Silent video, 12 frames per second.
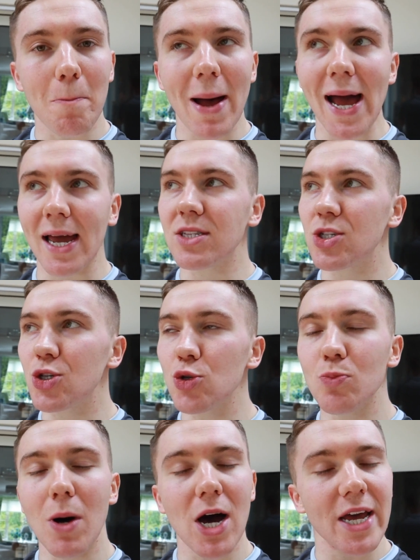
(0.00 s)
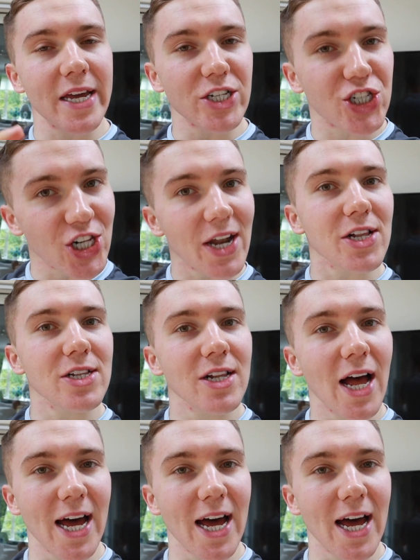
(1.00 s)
back to my channel,